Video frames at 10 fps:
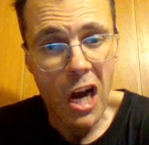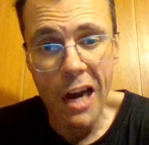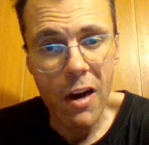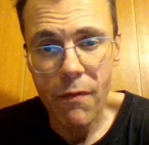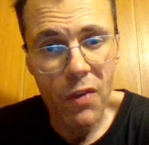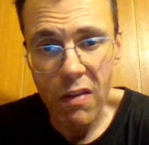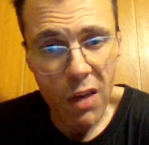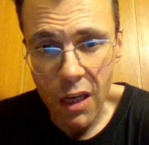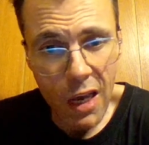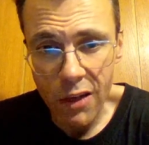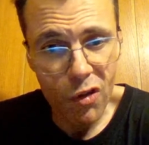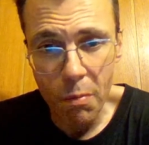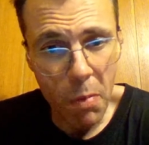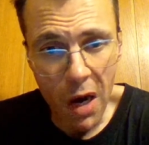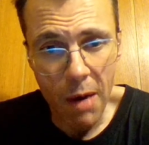I have nothing against
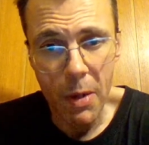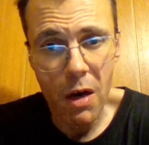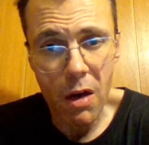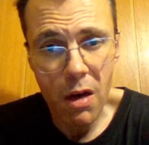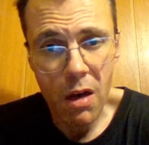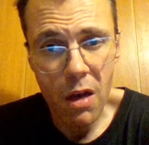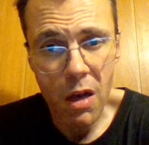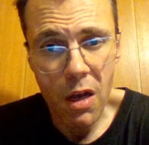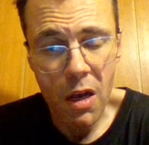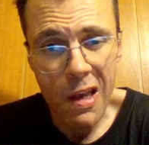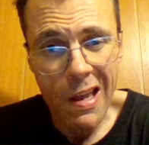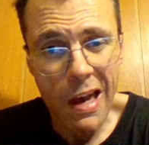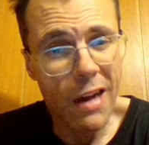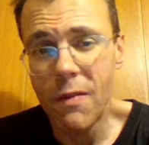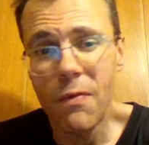Obama.
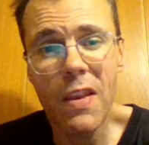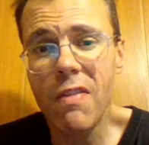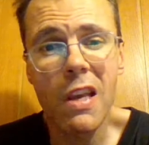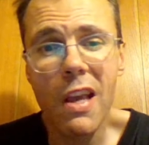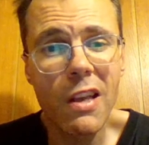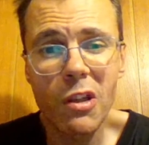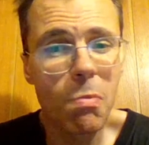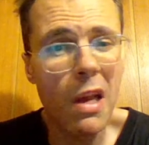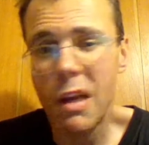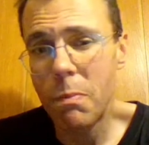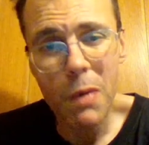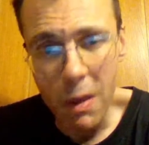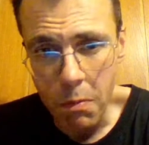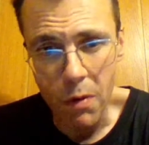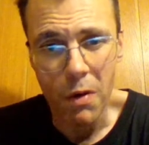I have nothing against black
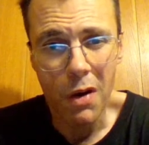people.